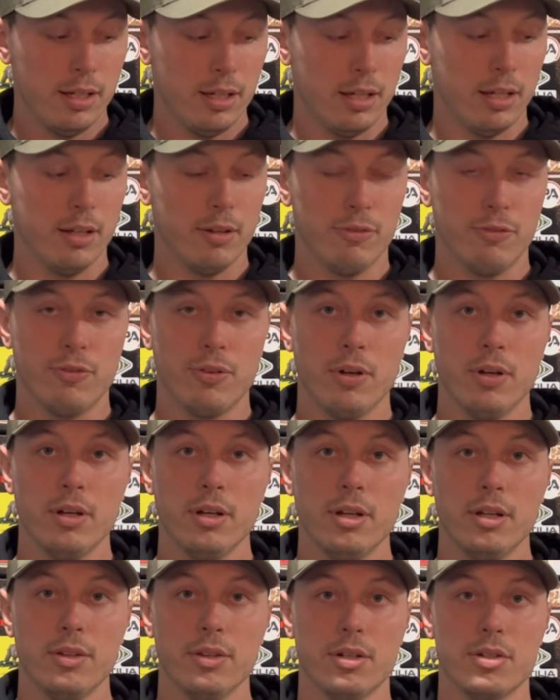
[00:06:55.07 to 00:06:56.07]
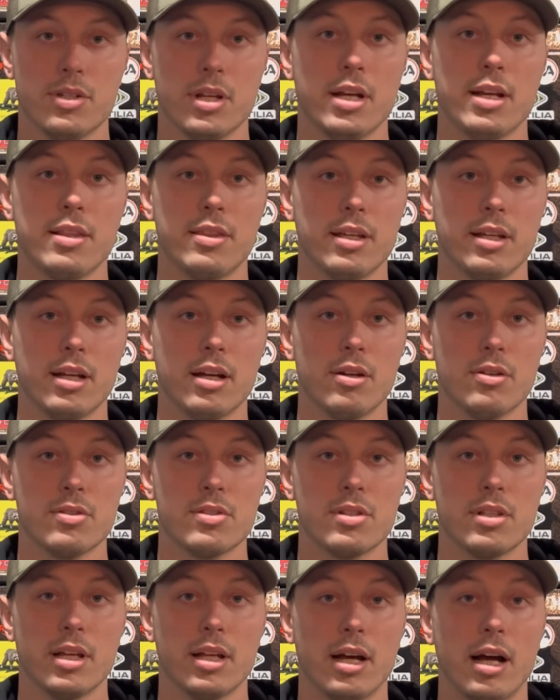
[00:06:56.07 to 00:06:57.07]
If there's anything
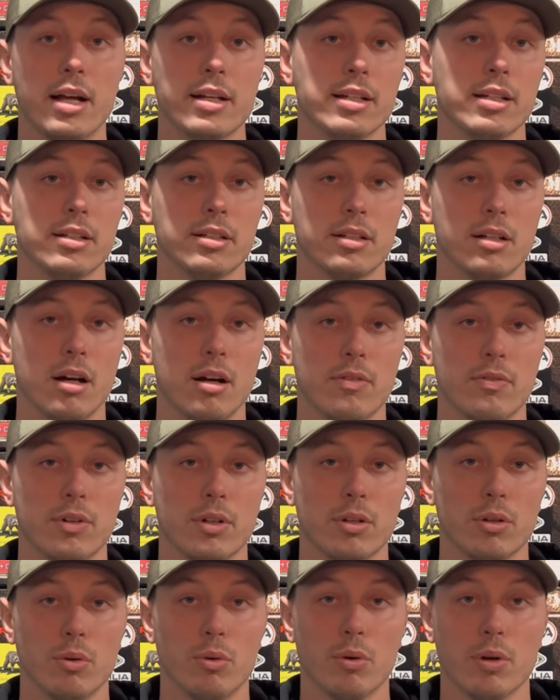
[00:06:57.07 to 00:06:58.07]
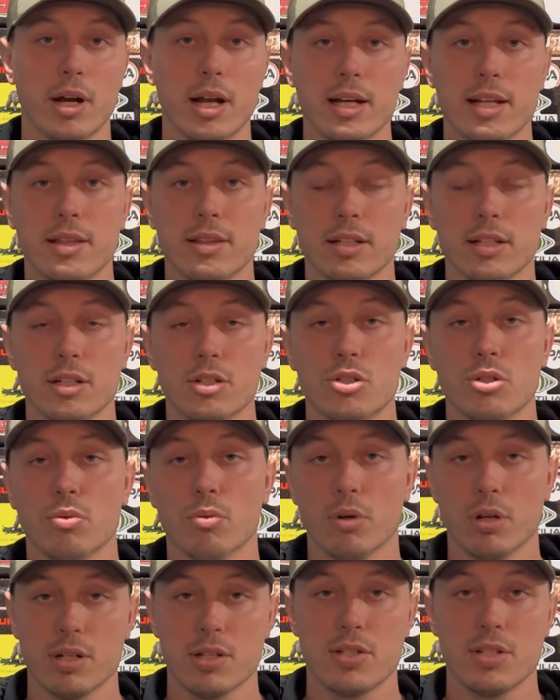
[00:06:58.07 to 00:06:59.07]
else that I didn't cover or anything that you
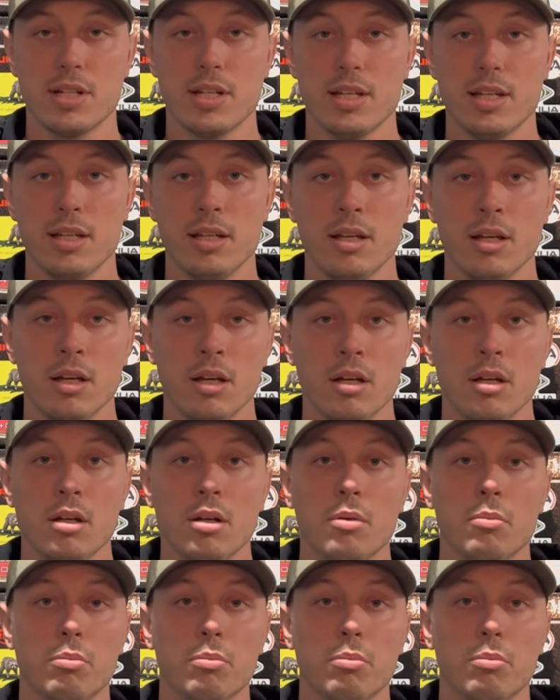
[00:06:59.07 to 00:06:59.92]
wanna see,